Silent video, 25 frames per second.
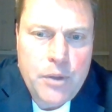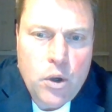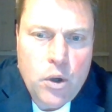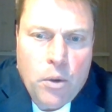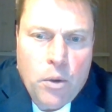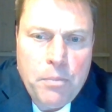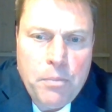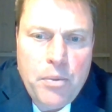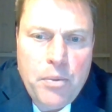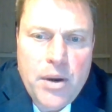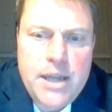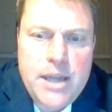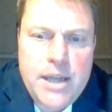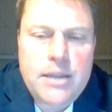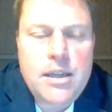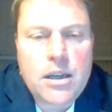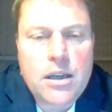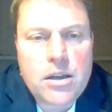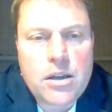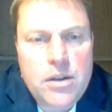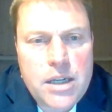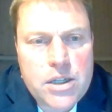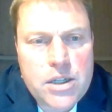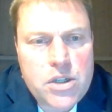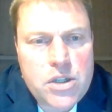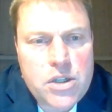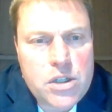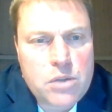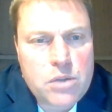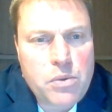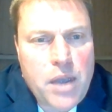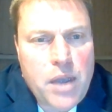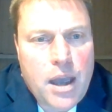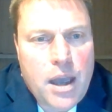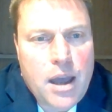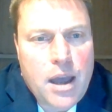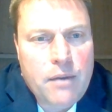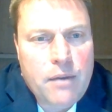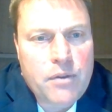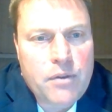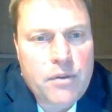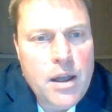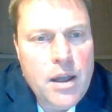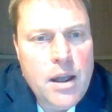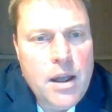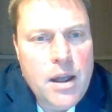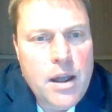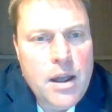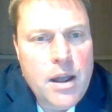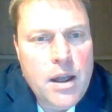the operating conditions we have,
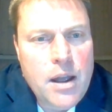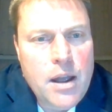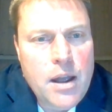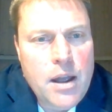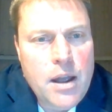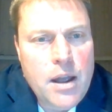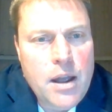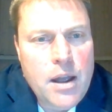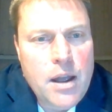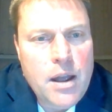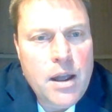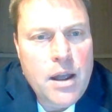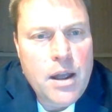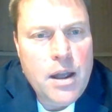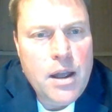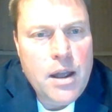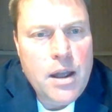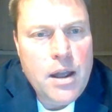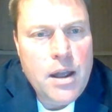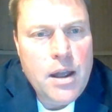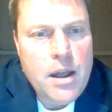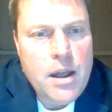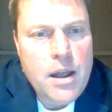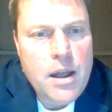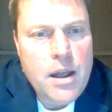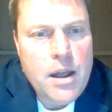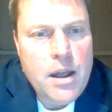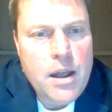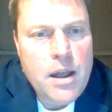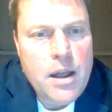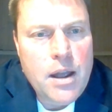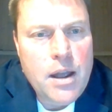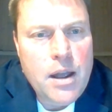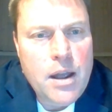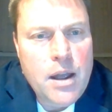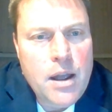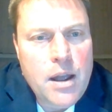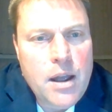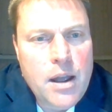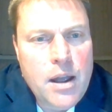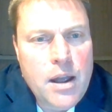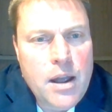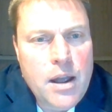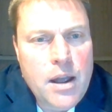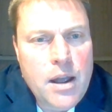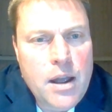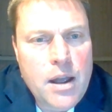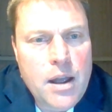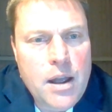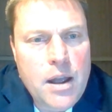that we claim that this
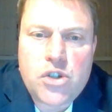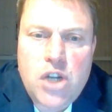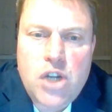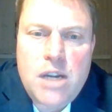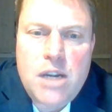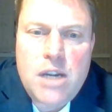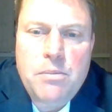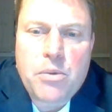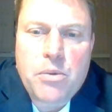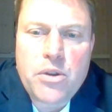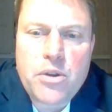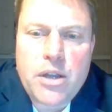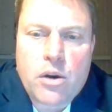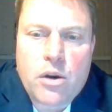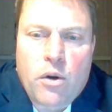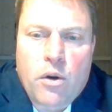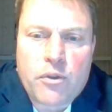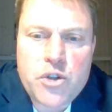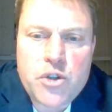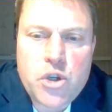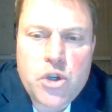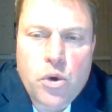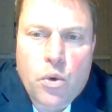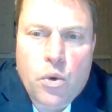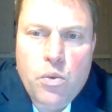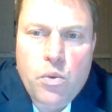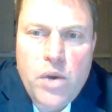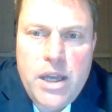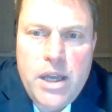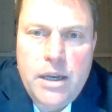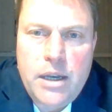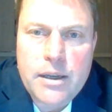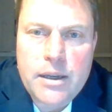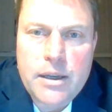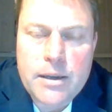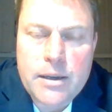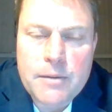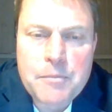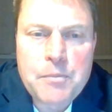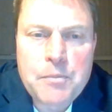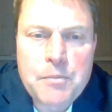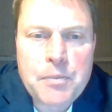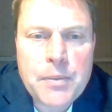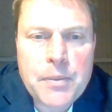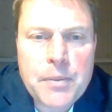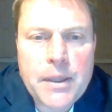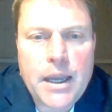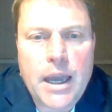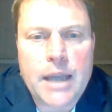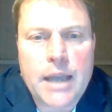technology is cheaper than offshore wind.
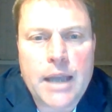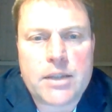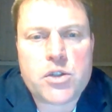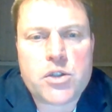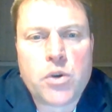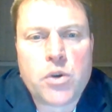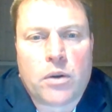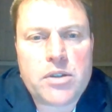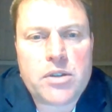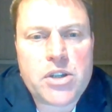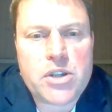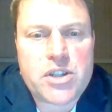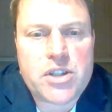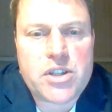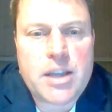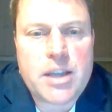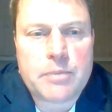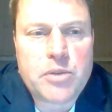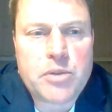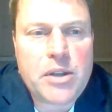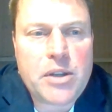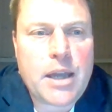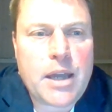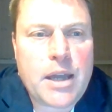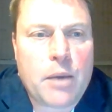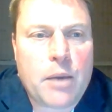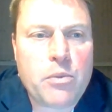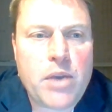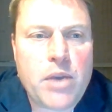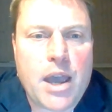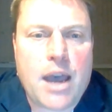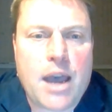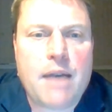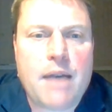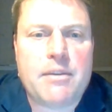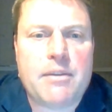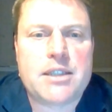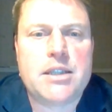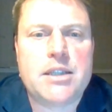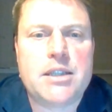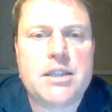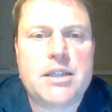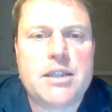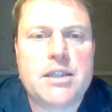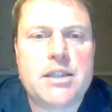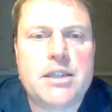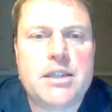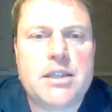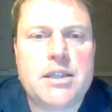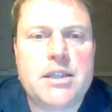It's not just something that we have as an
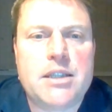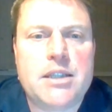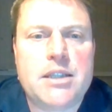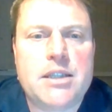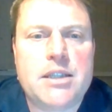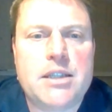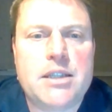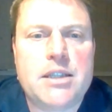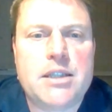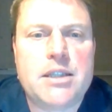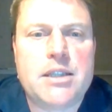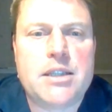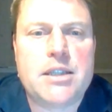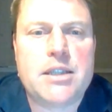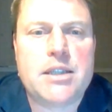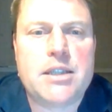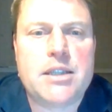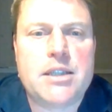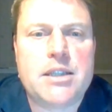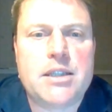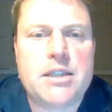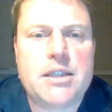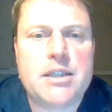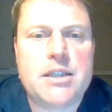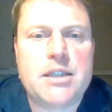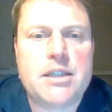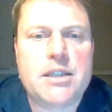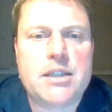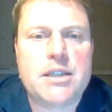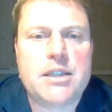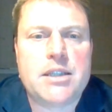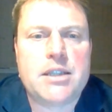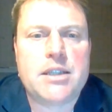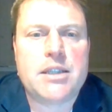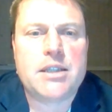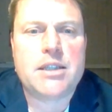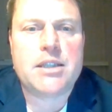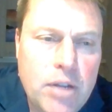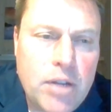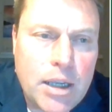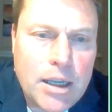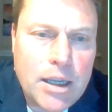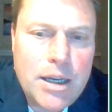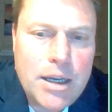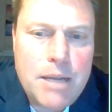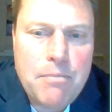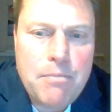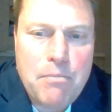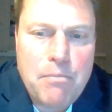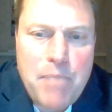ambition. It's an
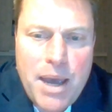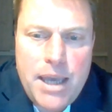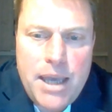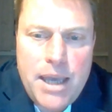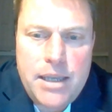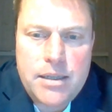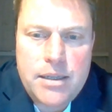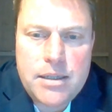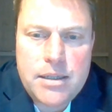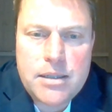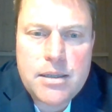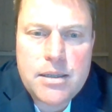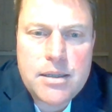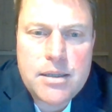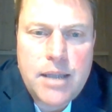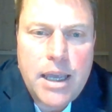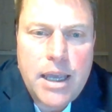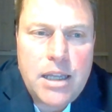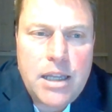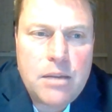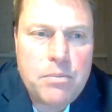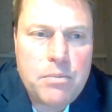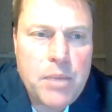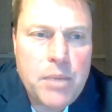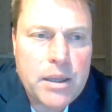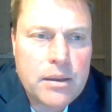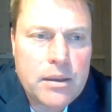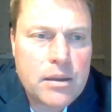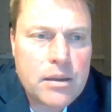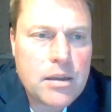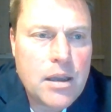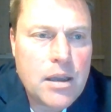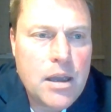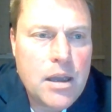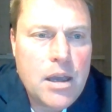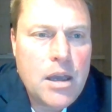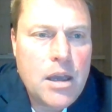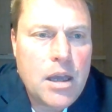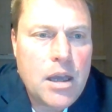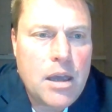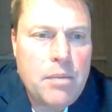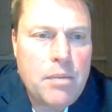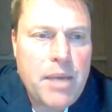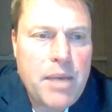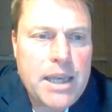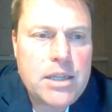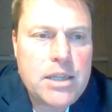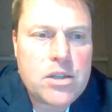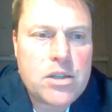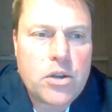analytically based statement
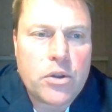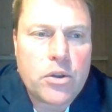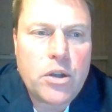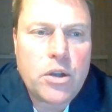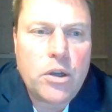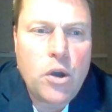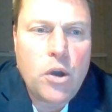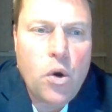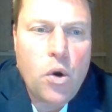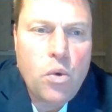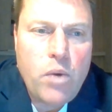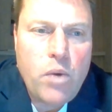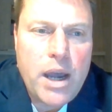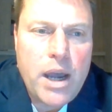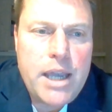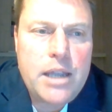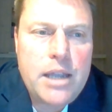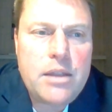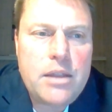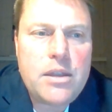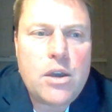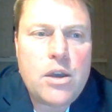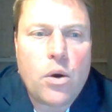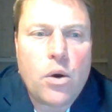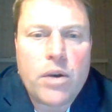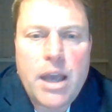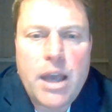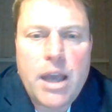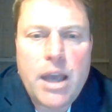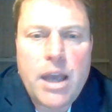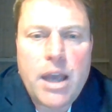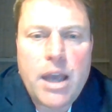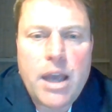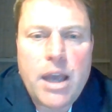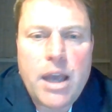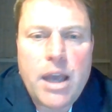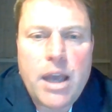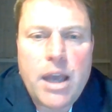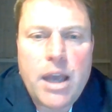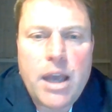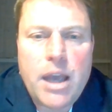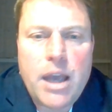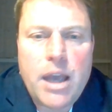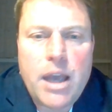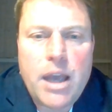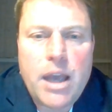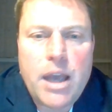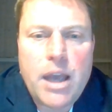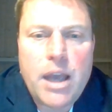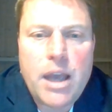based on the low weight, the O&M
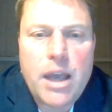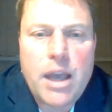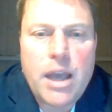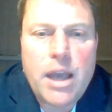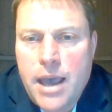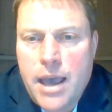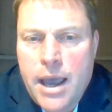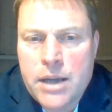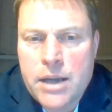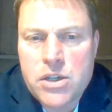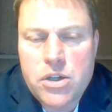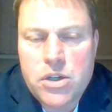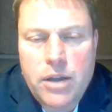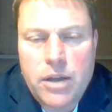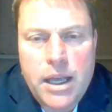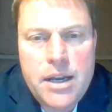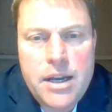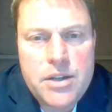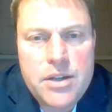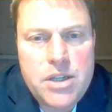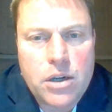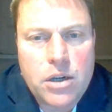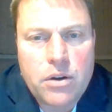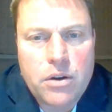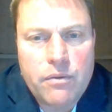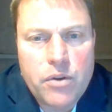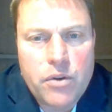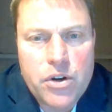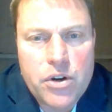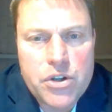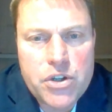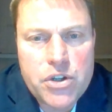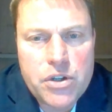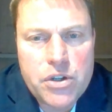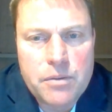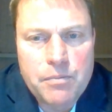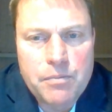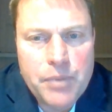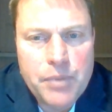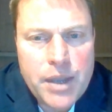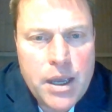concepts, and the actual energy conversion.